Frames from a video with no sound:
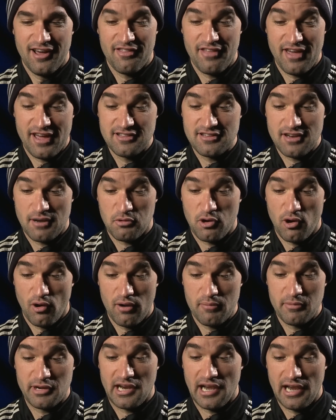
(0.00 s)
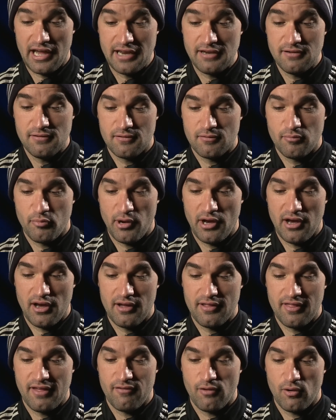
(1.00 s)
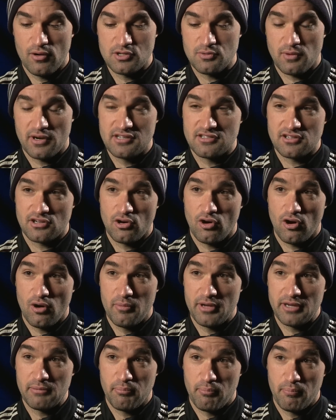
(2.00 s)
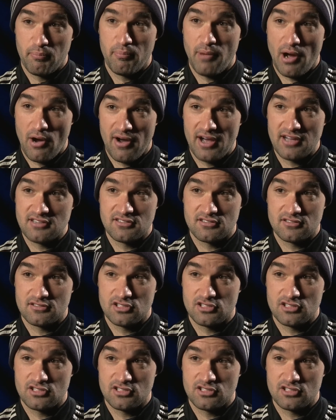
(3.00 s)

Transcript: they ended up calling me Glyn, but they've always wanted to call me Boaz.